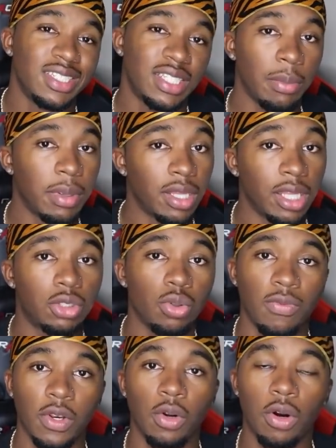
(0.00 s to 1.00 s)
Send me a link
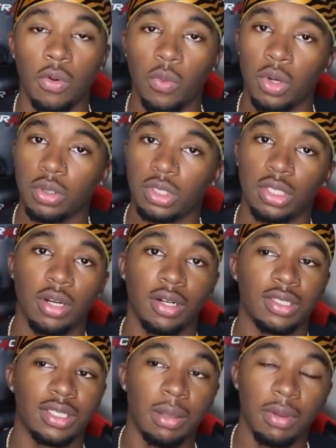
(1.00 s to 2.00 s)
to a video on
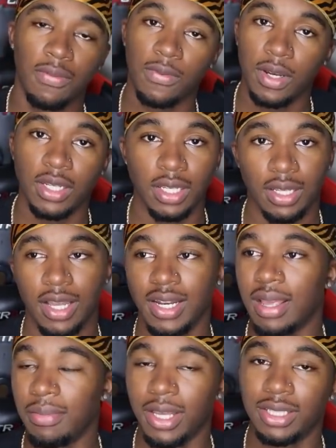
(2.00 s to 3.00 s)
Worldstar because they be funny
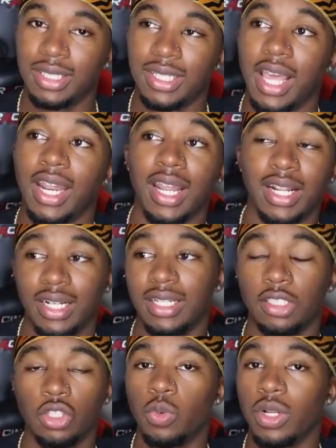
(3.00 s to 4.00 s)
and they be entertaining like
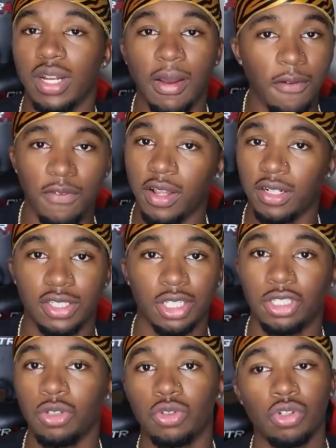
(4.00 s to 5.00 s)
this. You would have never found this
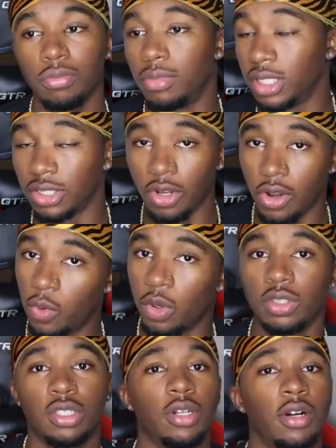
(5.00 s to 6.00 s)
on YouTube, but it's on
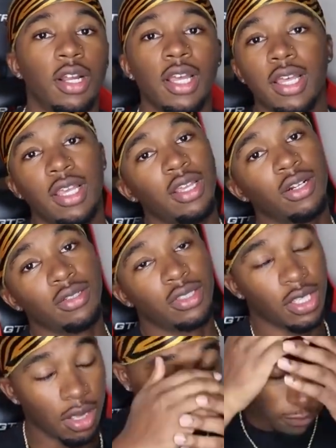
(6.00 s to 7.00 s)
Worldstar. You know what I'm
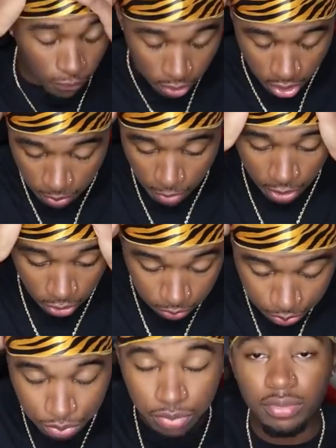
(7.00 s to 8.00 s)
saying? Before you dip out
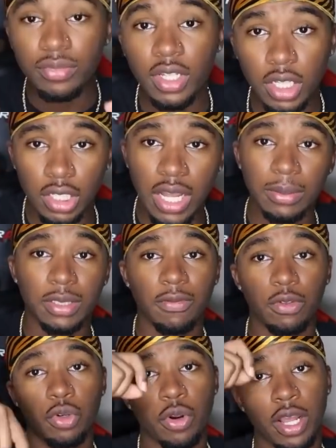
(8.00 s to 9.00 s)
though, cop
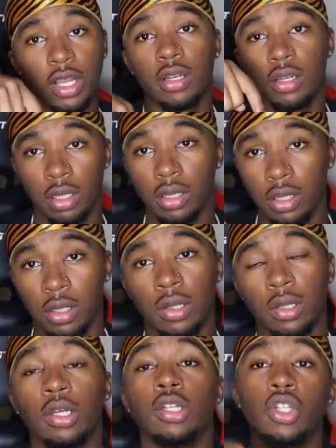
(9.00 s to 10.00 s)
yourself a Drake.
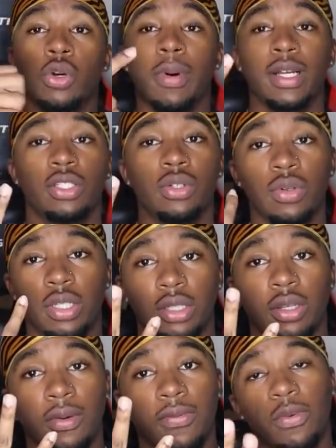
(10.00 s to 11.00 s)
You can buy two
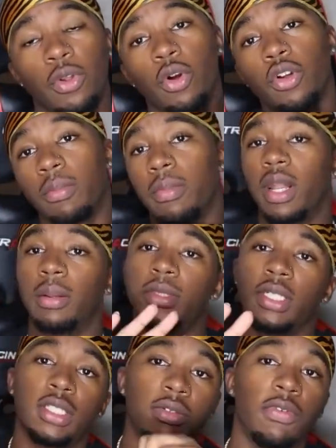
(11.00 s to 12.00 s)
and third free, or you can one up,
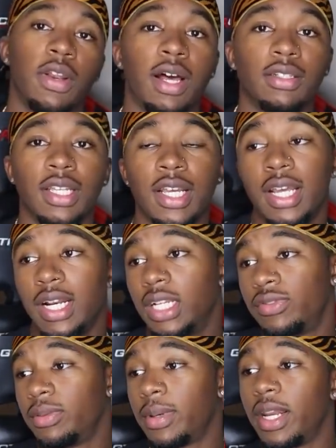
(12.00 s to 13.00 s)
say something else.
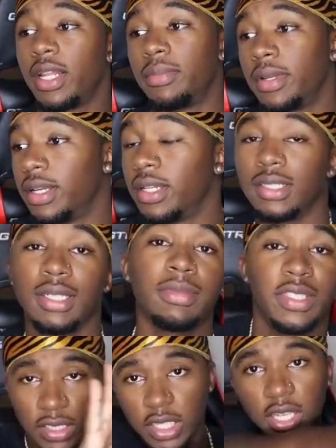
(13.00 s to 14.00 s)
That's about it, man. I'm
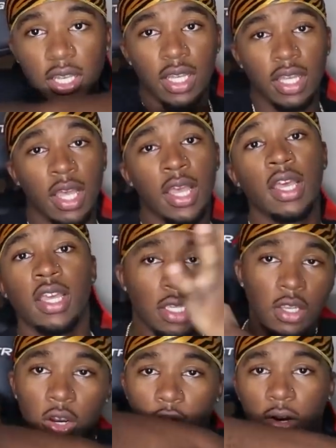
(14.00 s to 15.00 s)
gonna see
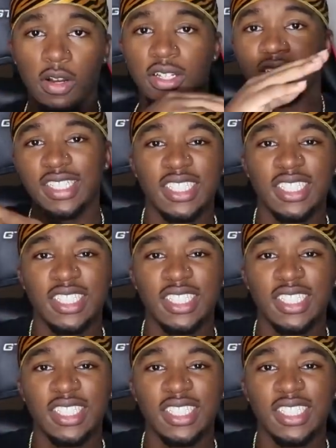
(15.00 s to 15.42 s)
y'all.